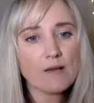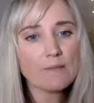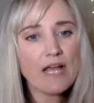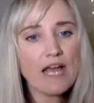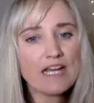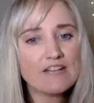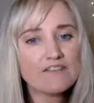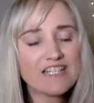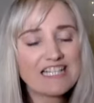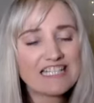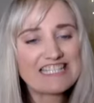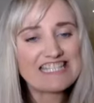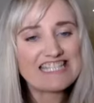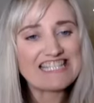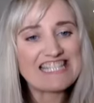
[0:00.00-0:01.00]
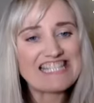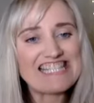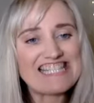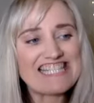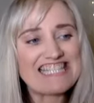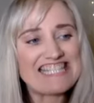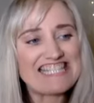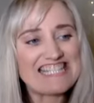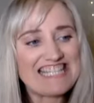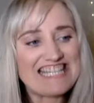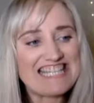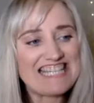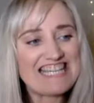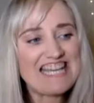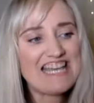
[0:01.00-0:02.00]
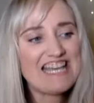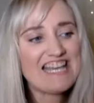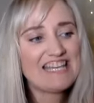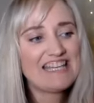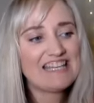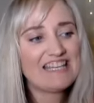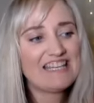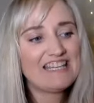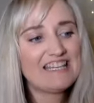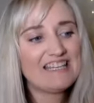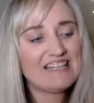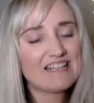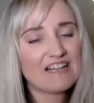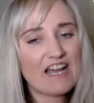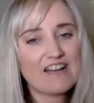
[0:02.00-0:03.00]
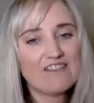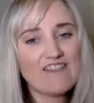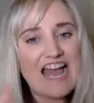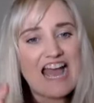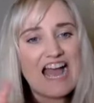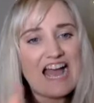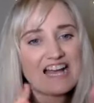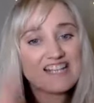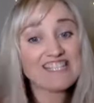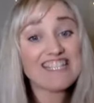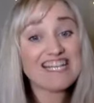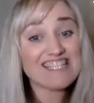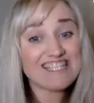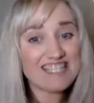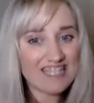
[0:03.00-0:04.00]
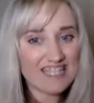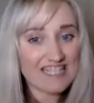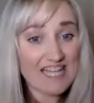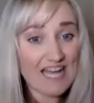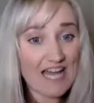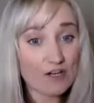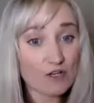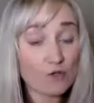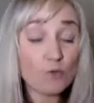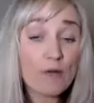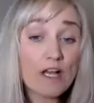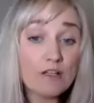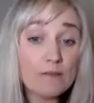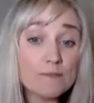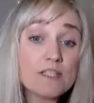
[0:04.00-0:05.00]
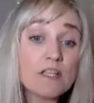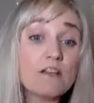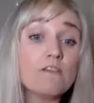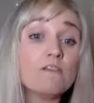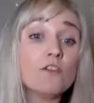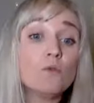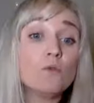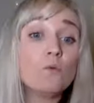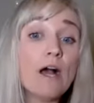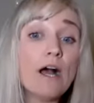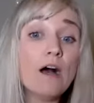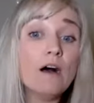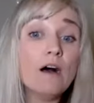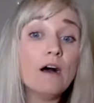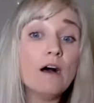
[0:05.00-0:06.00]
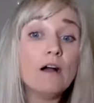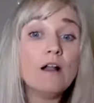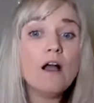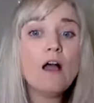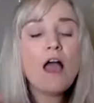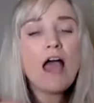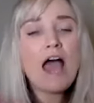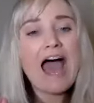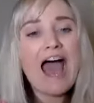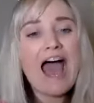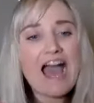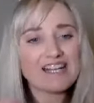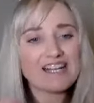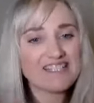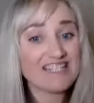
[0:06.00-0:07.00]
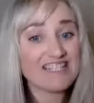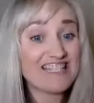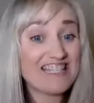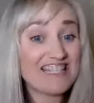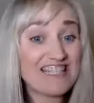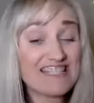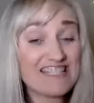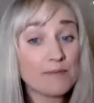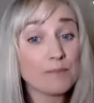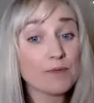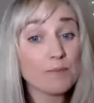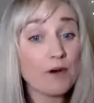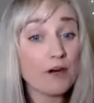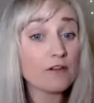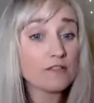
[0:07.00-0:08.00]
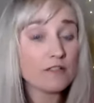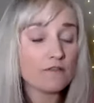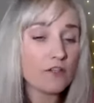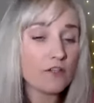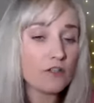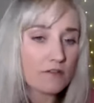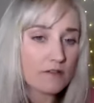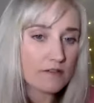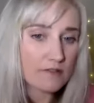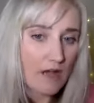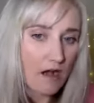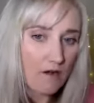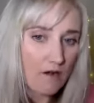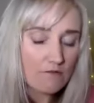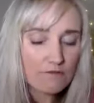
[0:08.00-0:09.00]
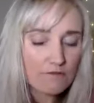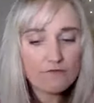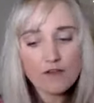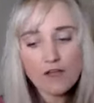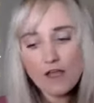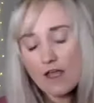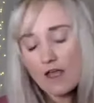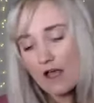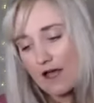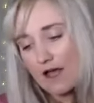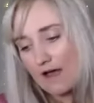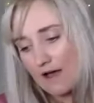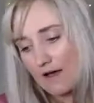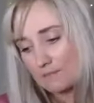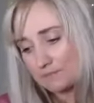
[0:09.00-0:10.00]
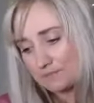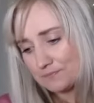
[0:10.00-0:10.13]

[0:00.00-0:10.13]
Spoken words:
kind of consistency in kind of accessing these higher realms, if you will, accessing these deeper parts of yourself. Mm-hmm.